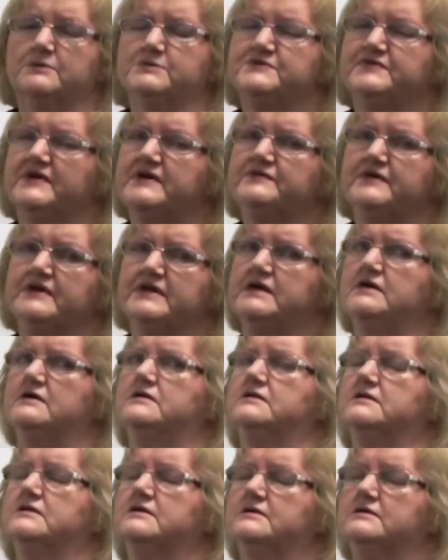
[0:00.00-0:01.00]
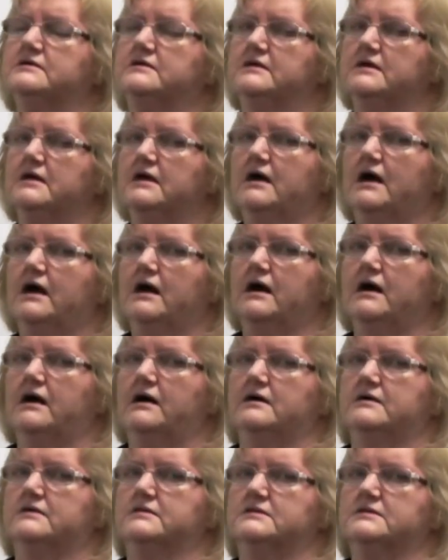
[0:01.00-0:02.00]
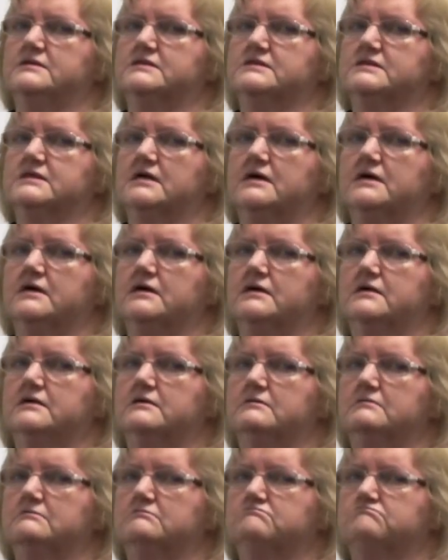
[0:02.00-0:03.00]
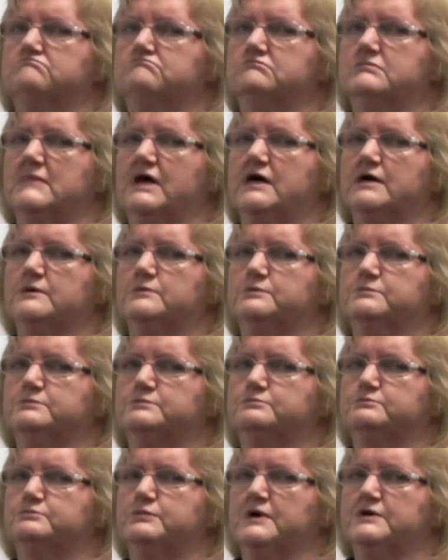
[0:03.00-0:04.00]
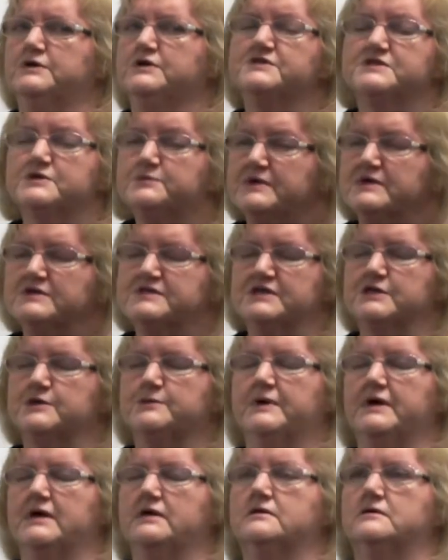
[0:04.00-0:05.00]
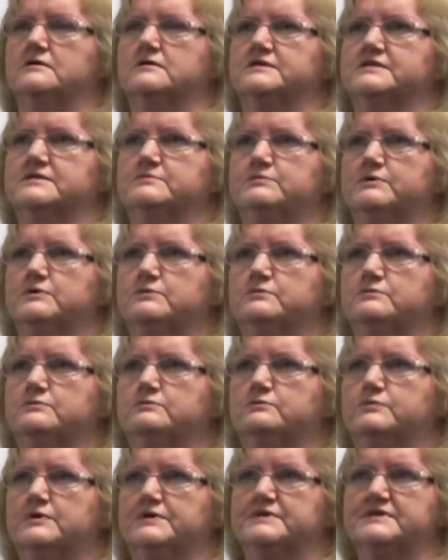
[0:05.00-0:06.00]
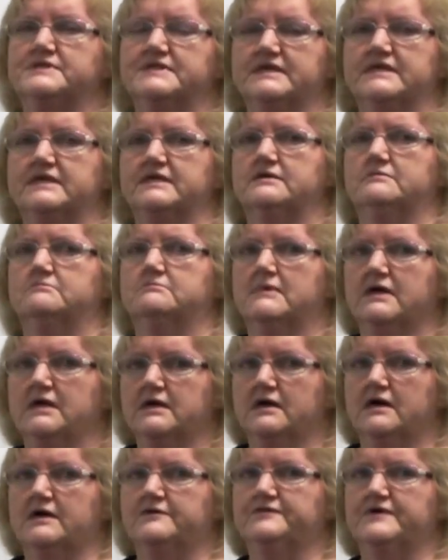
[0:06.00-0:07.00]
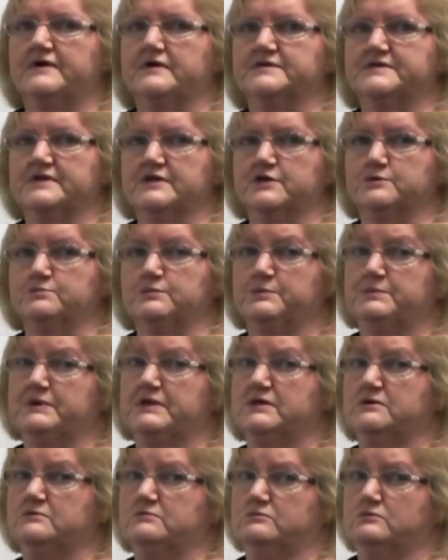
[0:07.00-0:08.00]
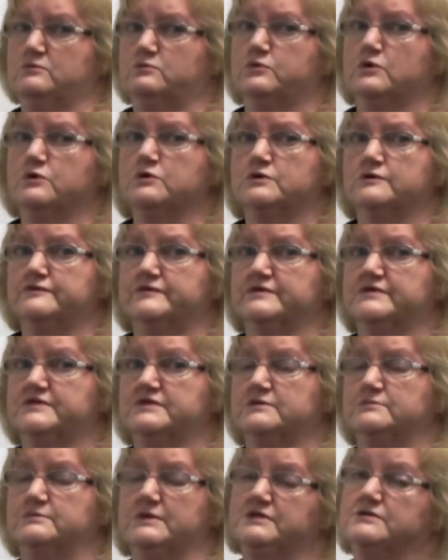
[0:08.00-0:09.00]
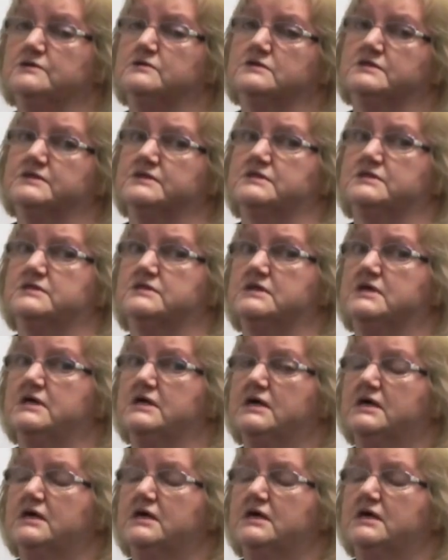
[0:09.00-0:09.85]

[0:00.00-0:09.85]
I was very, very ill, and I used a wheelchair quite a lot, but one day I felt I could maybe walk over to my doctor's,